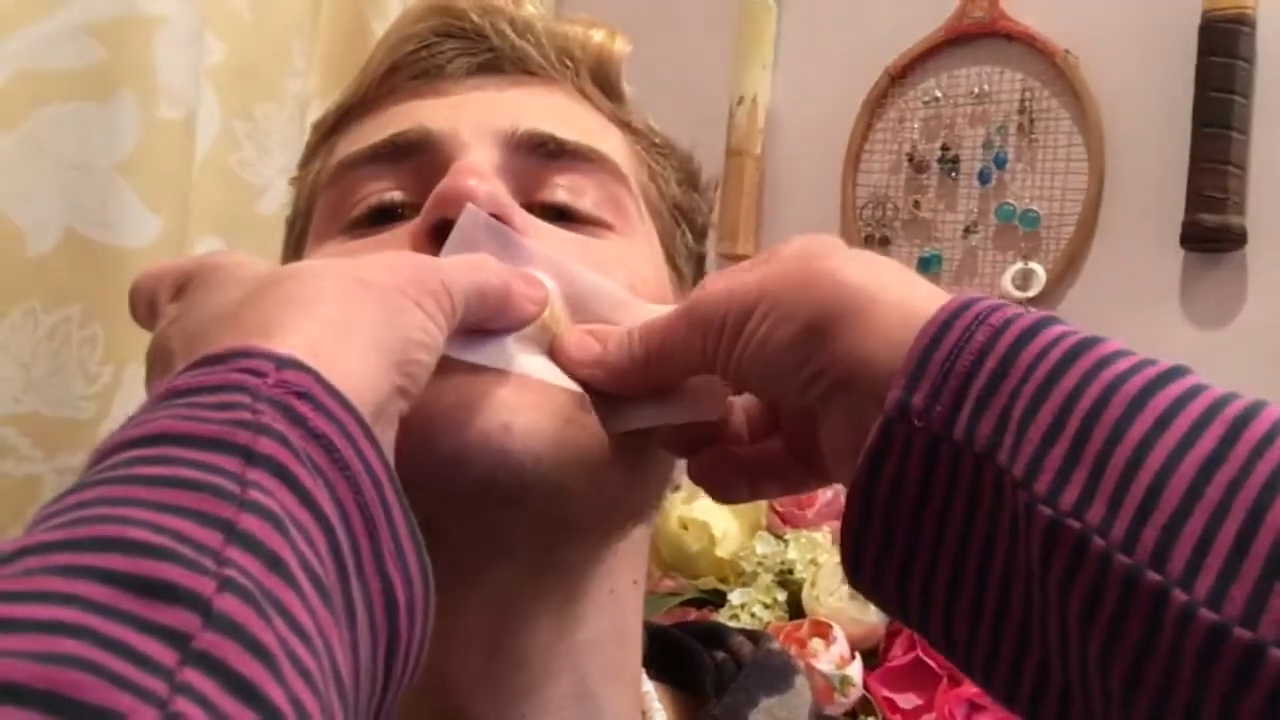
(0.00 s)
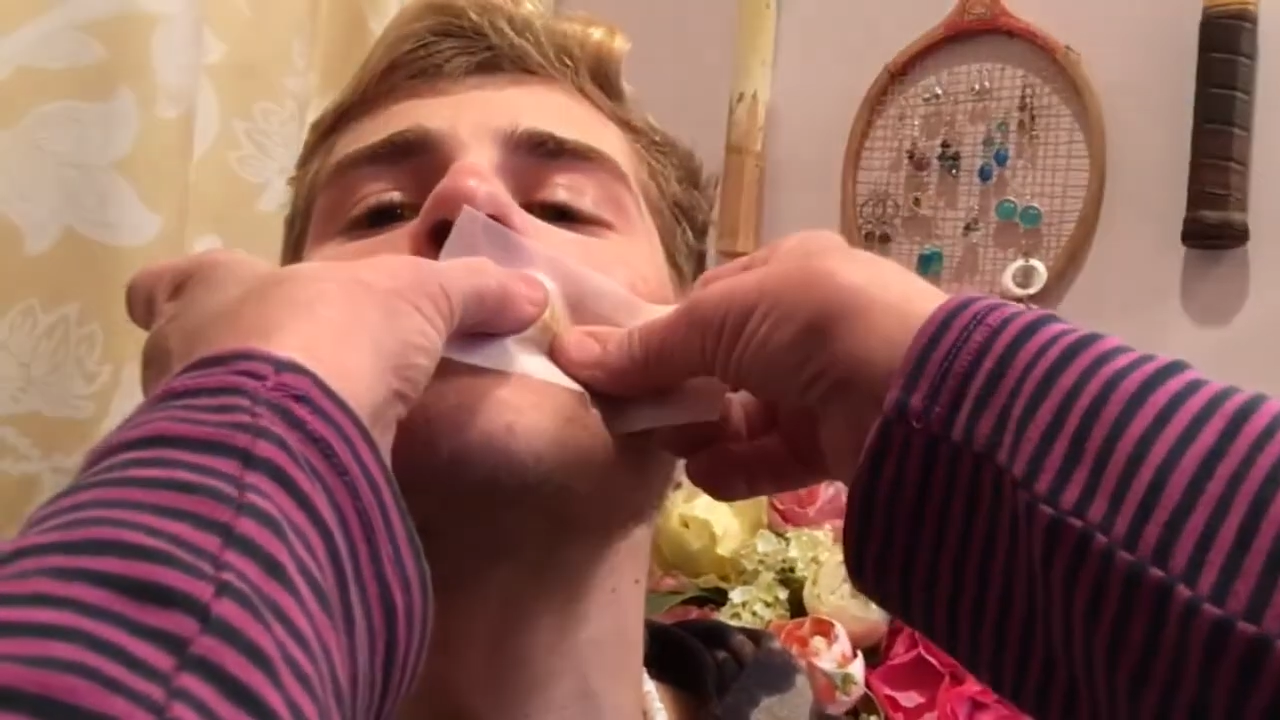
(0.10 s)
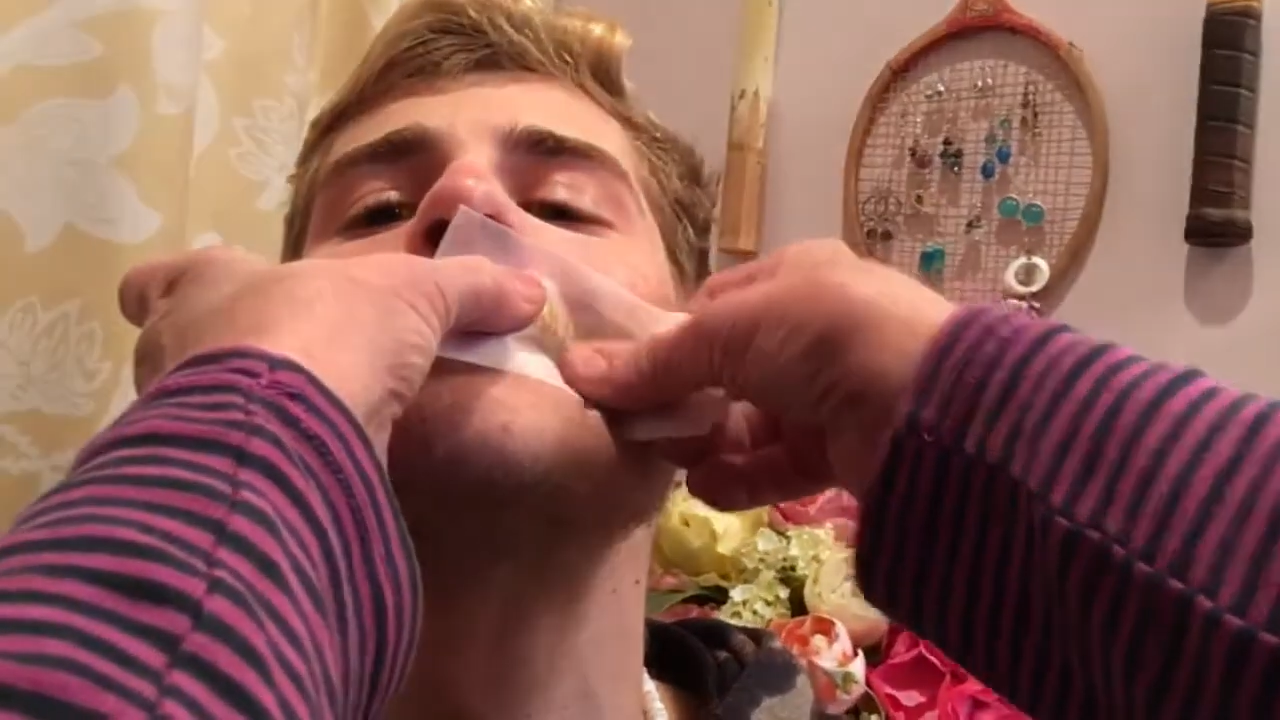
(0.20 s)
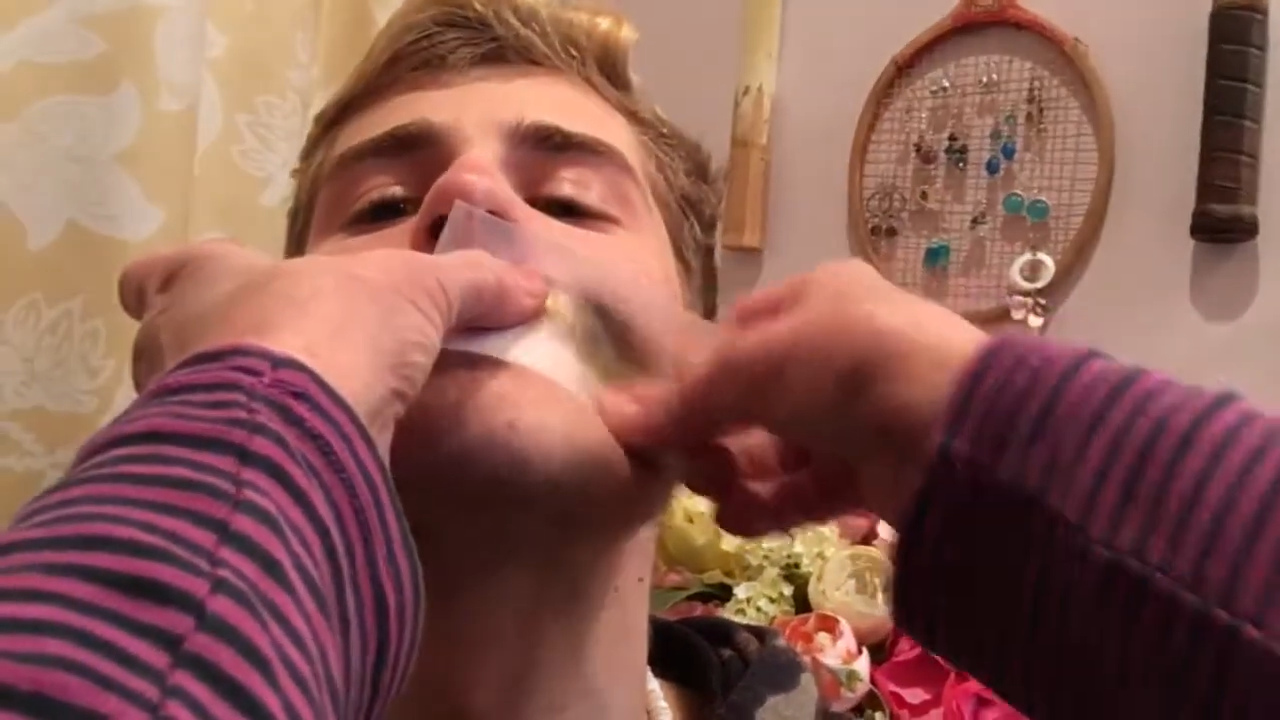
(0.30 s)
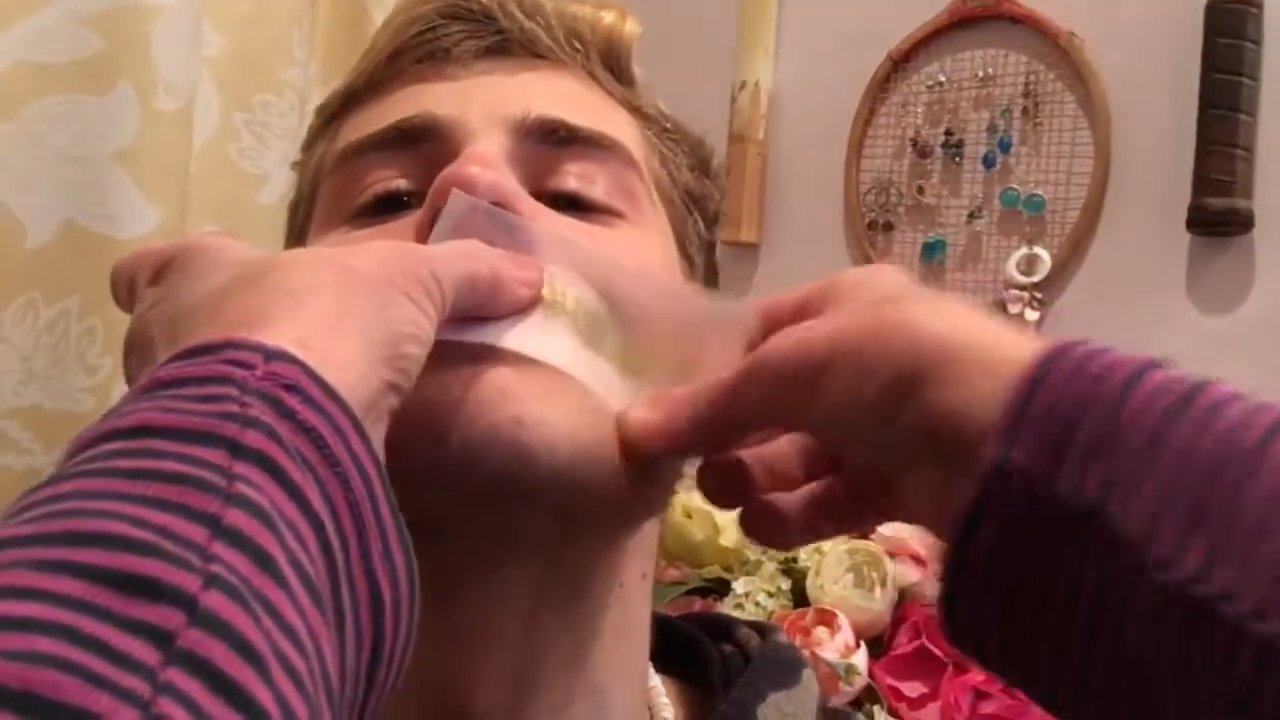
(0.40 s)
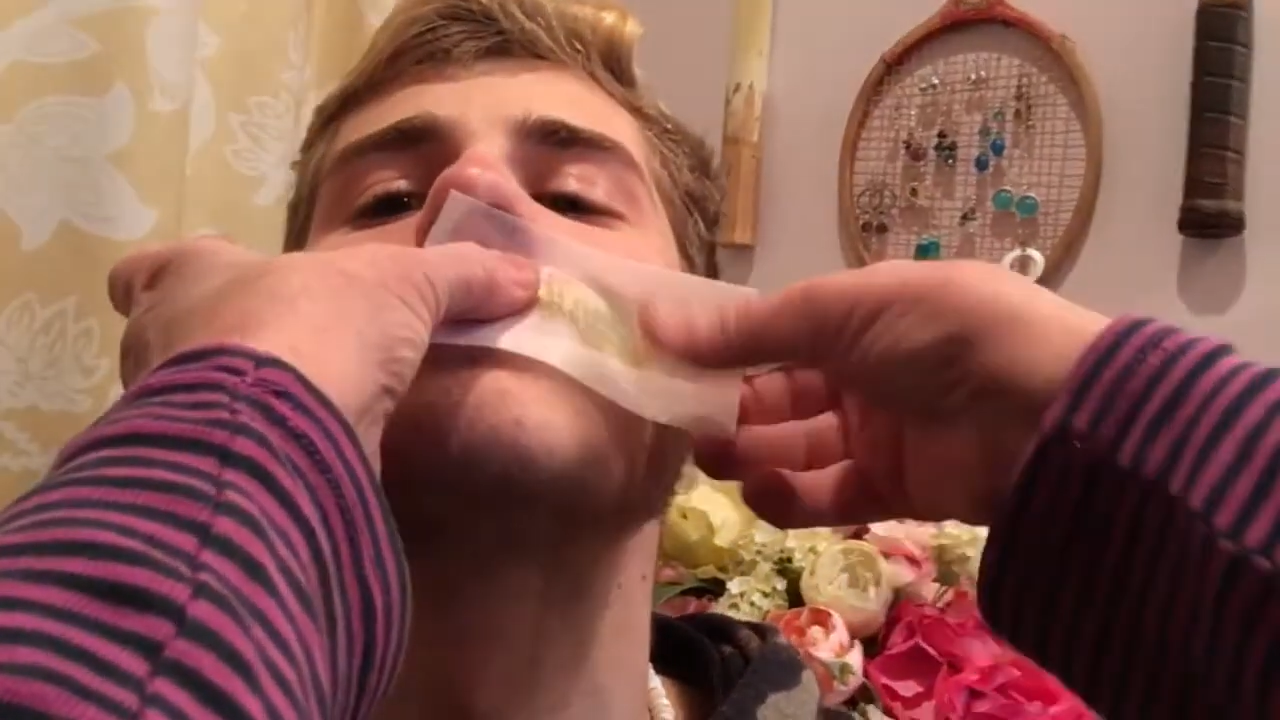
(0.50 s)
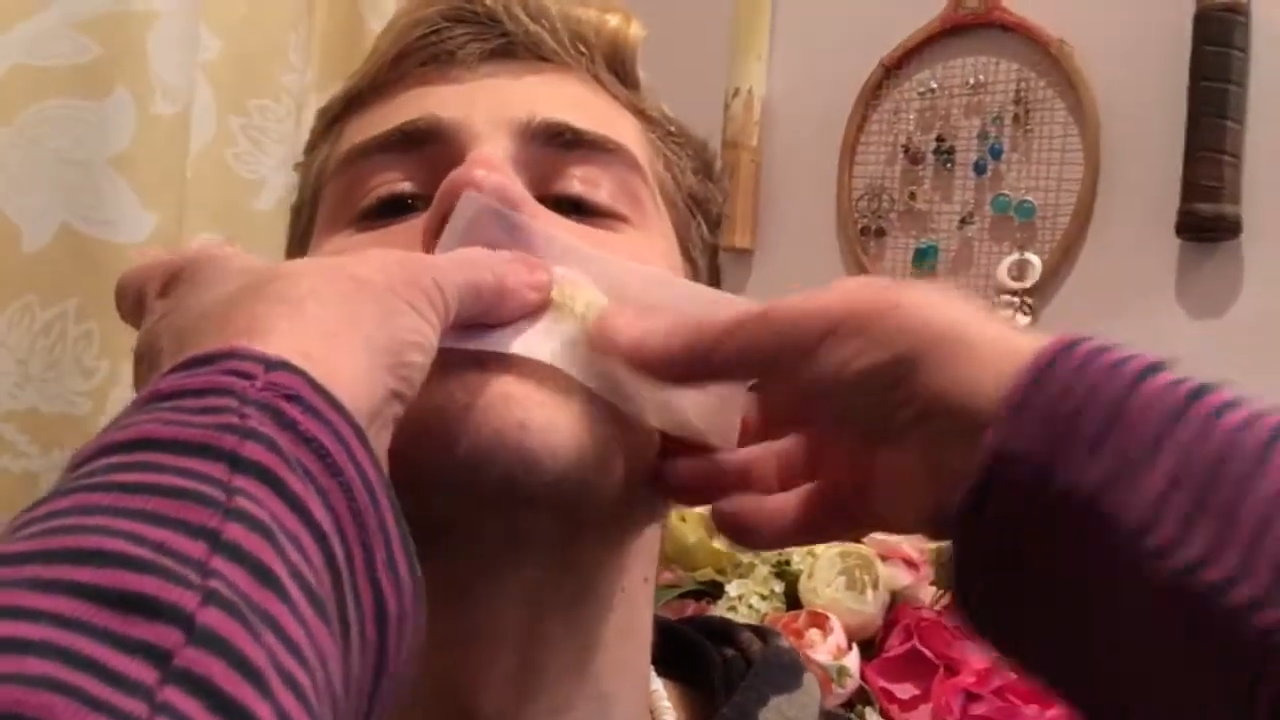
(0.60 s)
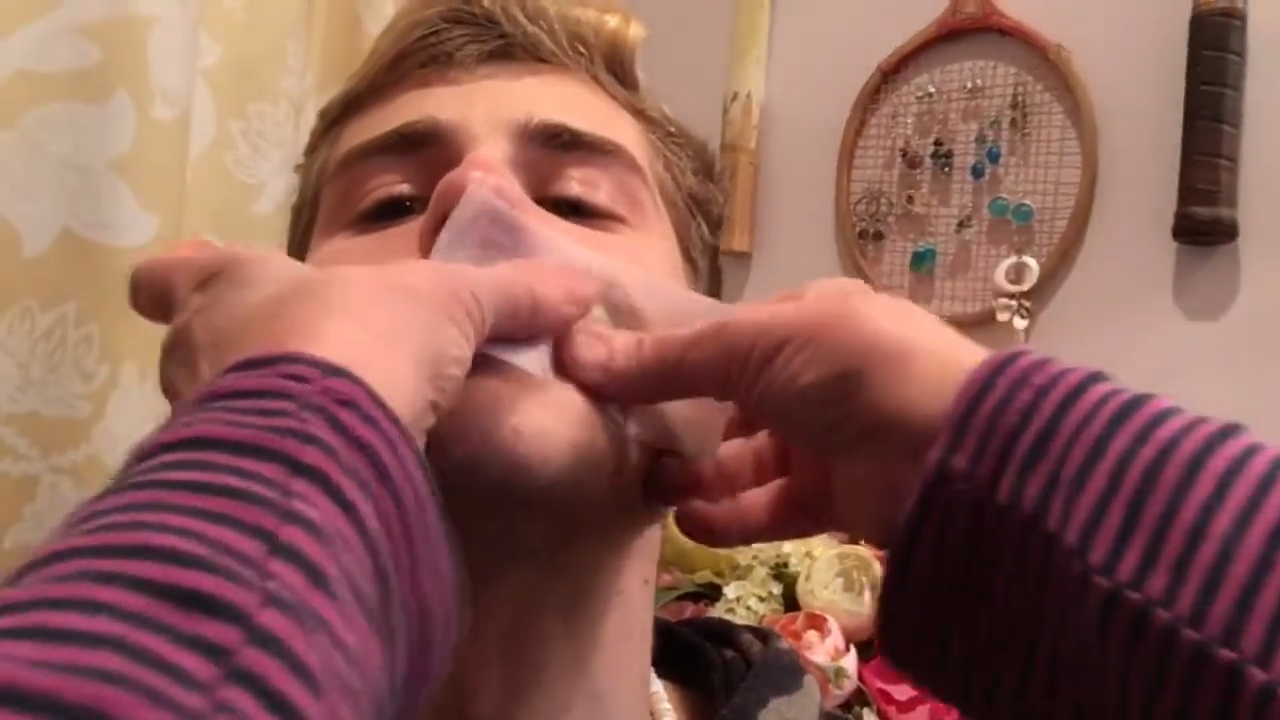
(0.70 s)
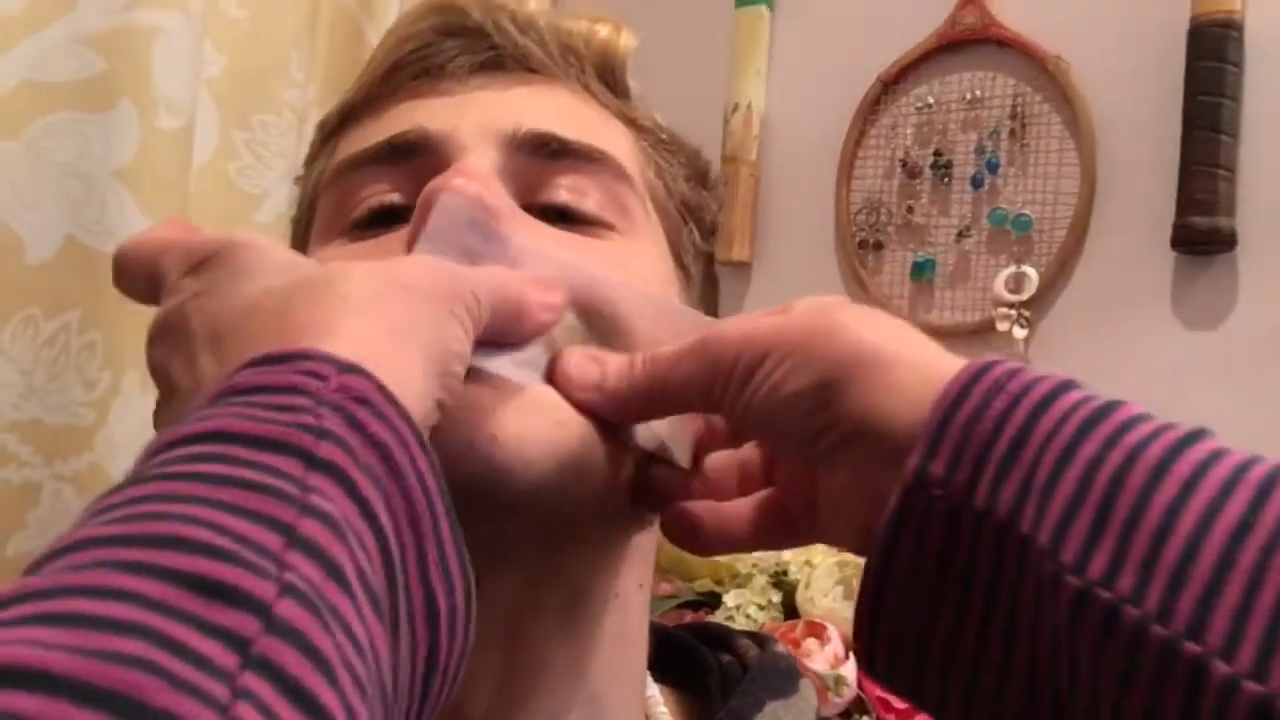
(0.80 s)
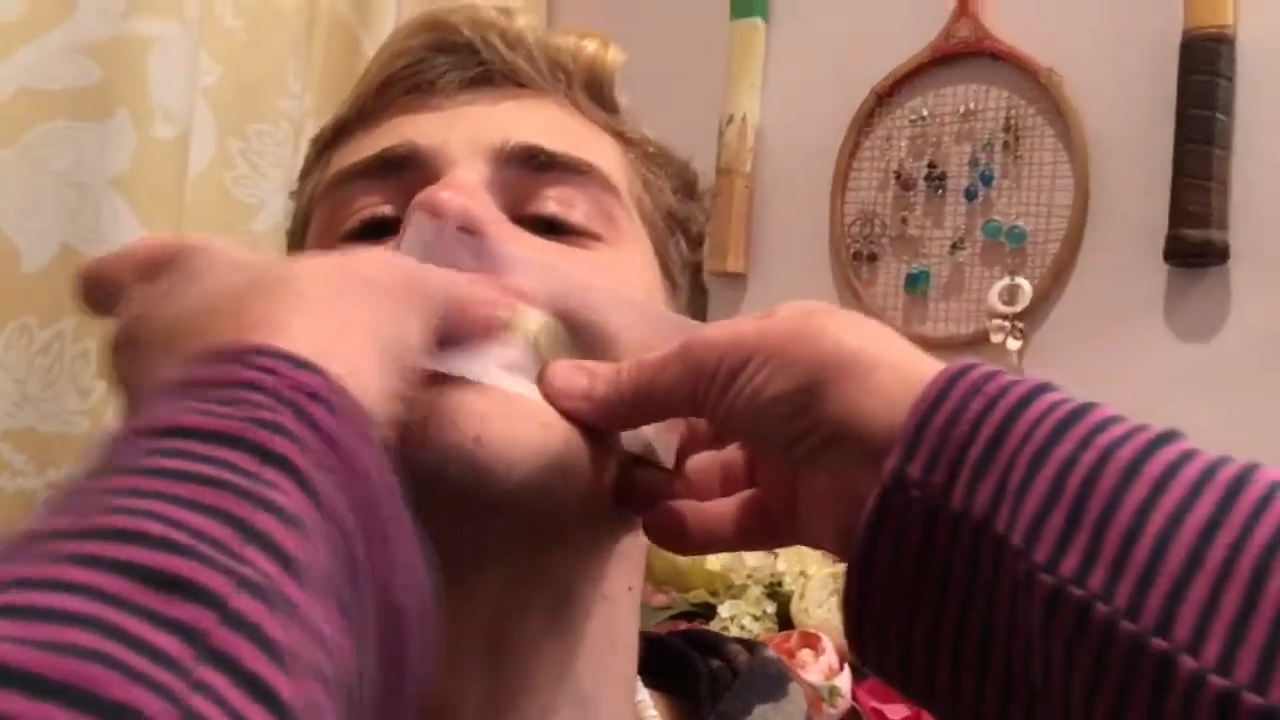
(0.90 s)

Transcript: I know, look at this